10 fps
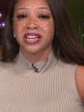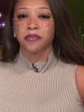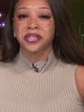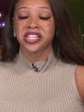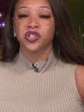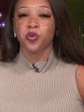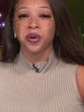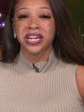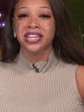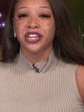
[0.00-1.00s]
up to
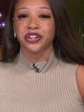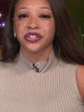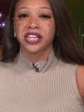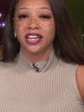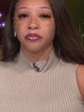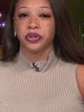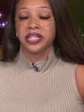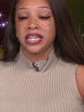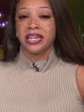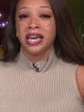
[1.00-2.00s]
20 years in
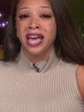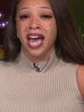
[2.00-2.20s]
prison